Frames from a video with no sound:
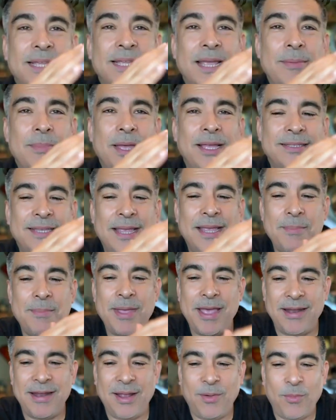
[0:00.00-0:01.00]
time out, time
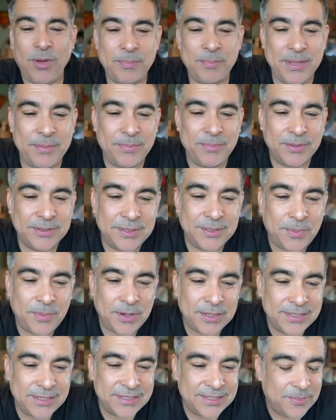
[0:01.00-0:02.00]
out. I want people to
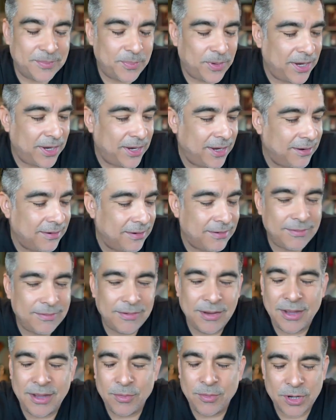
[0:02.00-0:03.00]
participate here,
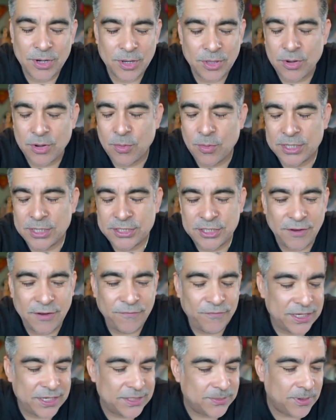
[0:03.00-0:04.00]
whether you're watching on
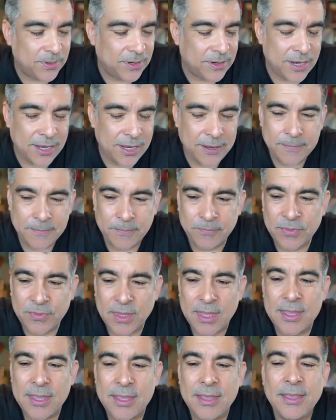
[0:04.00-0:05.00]
Facebook or not.
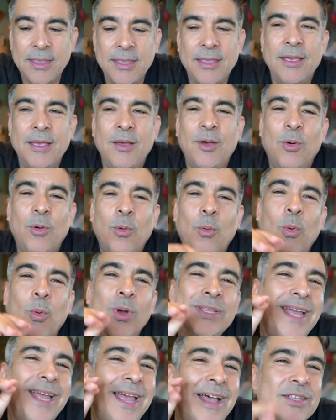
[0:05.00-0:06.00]

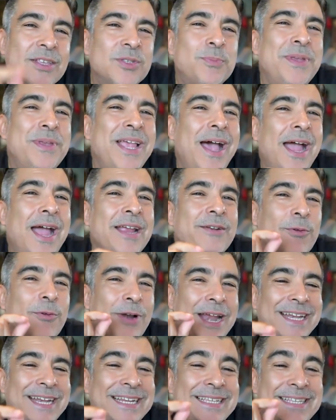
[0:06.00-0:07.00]
What the hell's behind
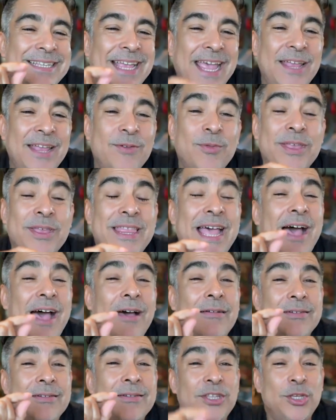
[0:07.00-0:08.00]
Randy's head
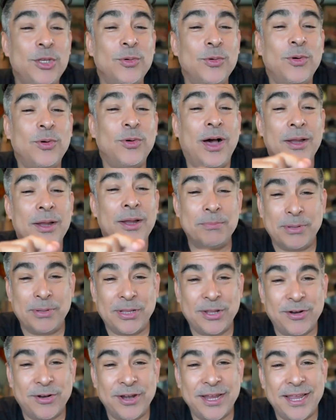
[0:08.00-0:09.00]
without you
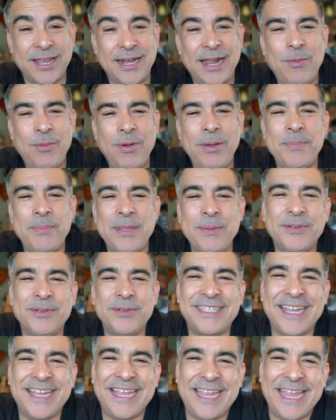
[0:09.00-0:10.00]
unblurring it? I want people
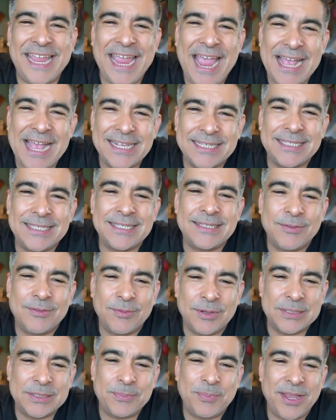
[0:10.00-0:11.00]
to guess
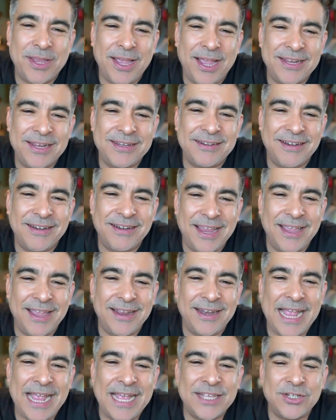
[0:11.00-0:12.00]
what's behind your
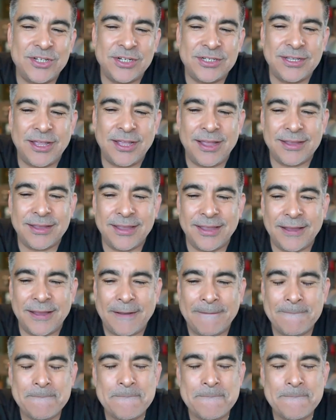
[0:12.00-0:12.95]
head as you're talking.